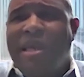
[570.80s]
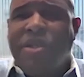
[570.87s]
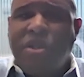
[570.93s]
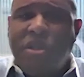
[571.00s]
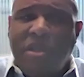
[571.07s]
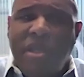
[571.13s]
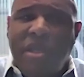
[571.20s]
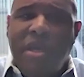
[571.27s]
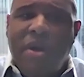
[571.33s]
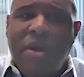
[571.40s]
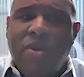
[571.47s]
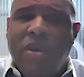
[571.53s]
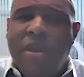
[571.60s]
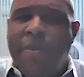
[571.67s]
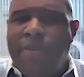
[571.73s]
is you
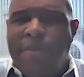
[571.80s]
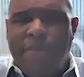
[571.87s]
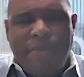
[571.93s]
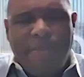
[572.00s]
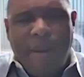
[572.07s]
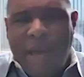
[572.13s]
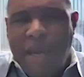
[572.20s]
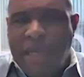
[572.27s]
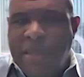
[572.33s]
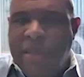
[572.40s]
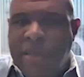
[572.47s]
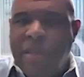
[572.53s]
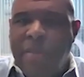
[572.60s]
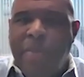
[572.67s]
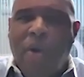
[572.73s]
know the pet is,
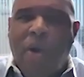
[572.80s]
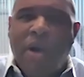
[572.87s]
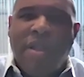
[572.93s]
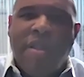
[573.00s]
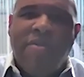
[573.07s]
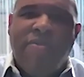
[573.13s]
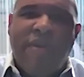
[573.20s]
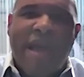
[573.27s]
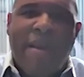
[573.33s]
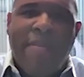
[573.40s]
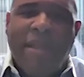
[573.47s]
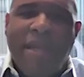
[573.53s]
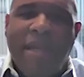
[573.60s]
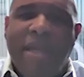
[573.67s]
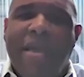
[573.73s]
is a part of the
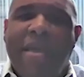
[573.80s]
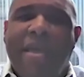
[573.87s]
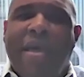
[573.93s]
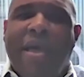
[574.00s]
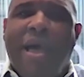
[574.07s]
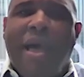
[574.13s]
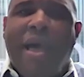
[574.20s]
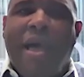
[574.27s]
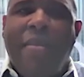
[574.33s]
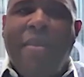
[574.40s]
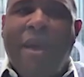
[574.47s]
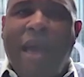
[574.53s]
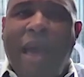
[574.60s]
family um,